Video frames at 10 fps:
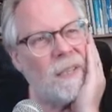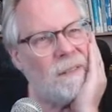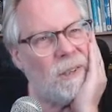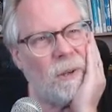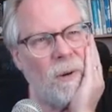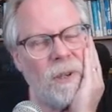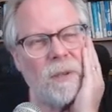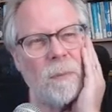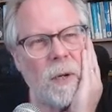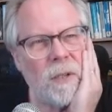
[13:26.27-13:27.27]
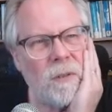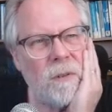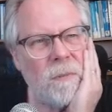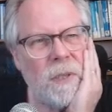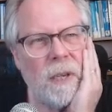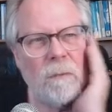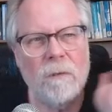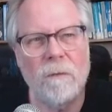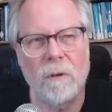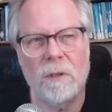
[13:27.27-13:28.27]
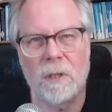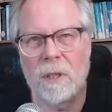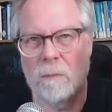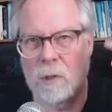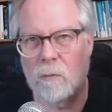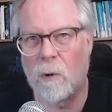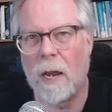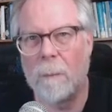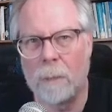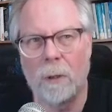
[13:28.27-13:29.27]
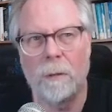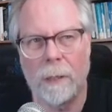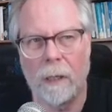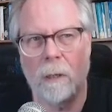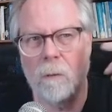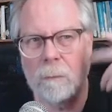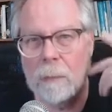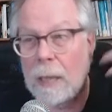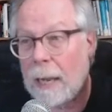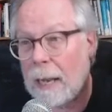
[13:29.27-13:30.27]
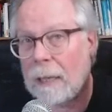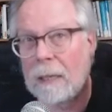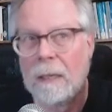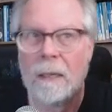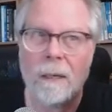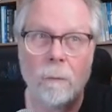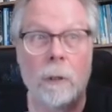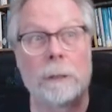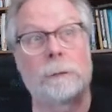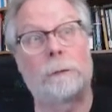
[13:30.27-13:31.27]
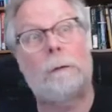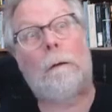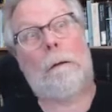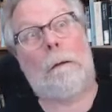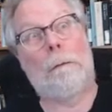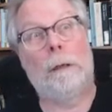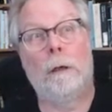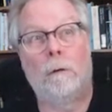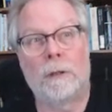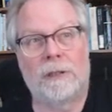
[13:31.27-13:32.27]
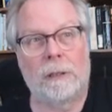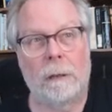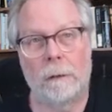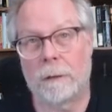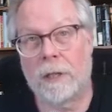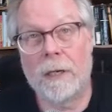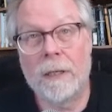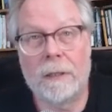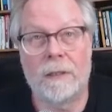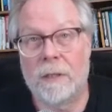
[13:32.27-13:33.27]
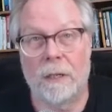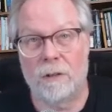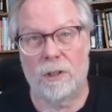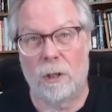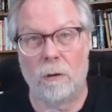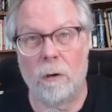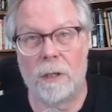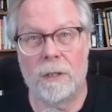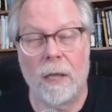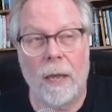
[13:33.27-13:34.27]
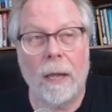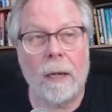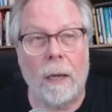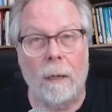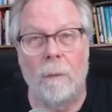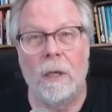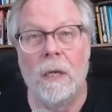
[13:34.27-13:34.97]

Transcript: you go into the press room and they refer to them as red, blue, yellow, and black, which, you know, as a color scientist, that just annoys the heck out of me.